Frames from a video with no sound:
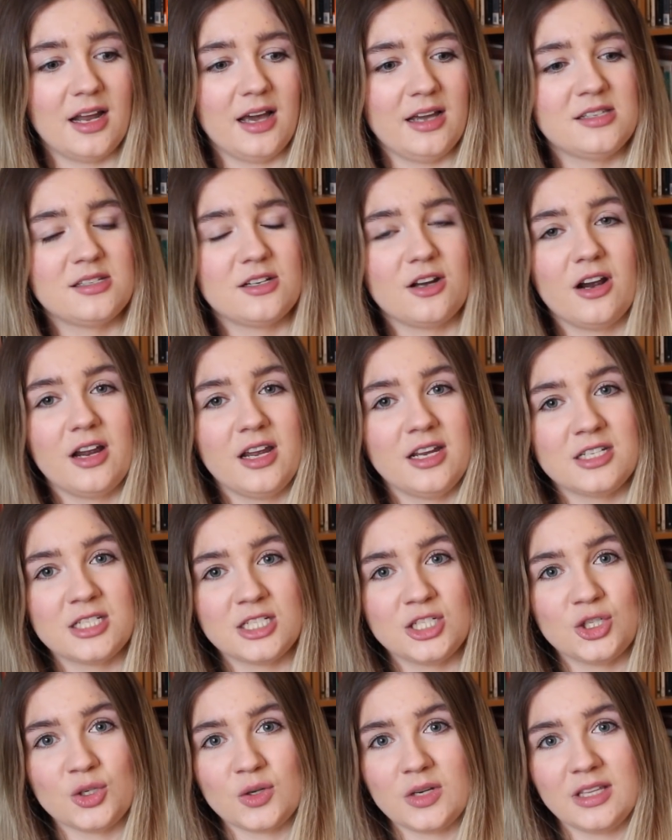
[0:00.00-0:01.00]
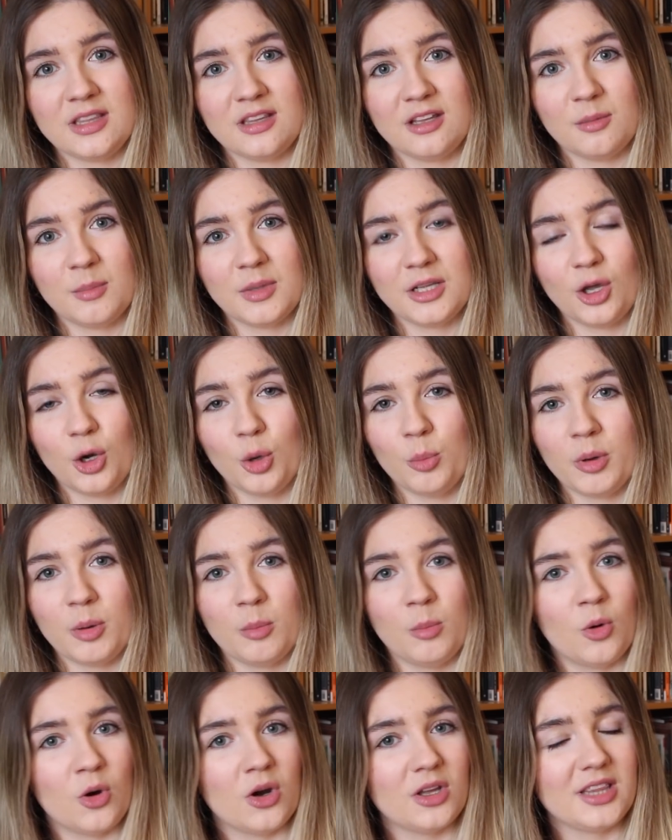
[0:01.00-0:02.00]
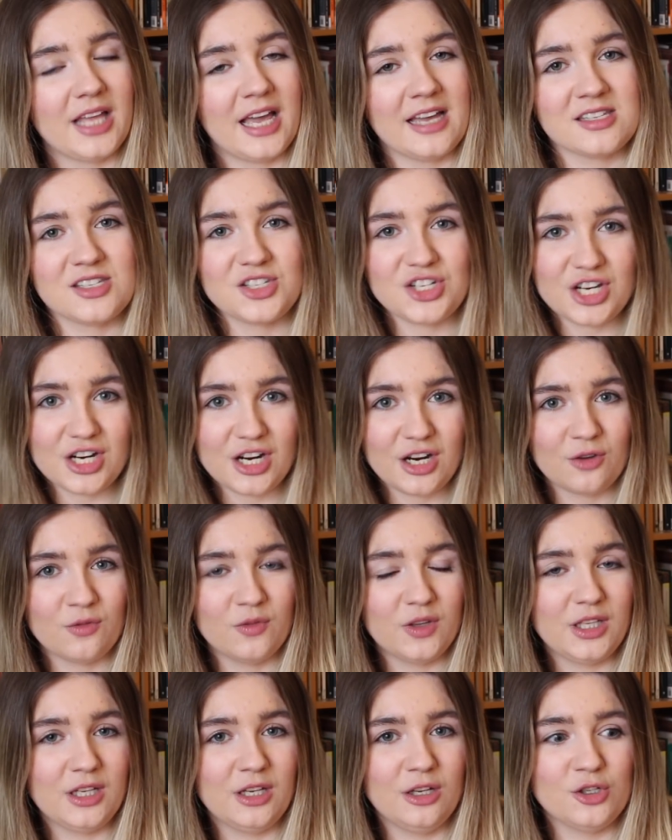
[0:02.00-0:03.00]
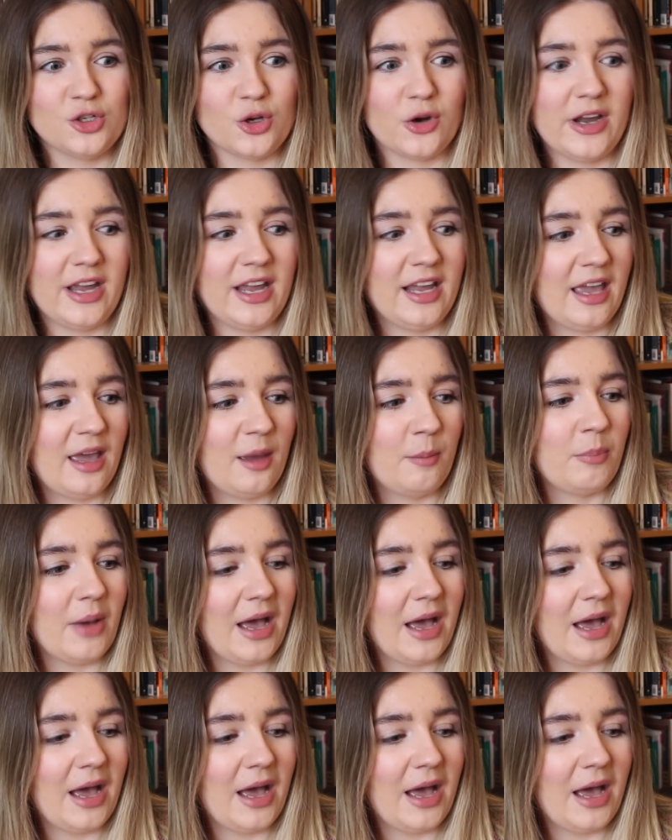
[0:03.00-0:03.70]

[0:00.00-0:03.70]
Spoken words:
I started doing them a little bit more last year and really enjoying it,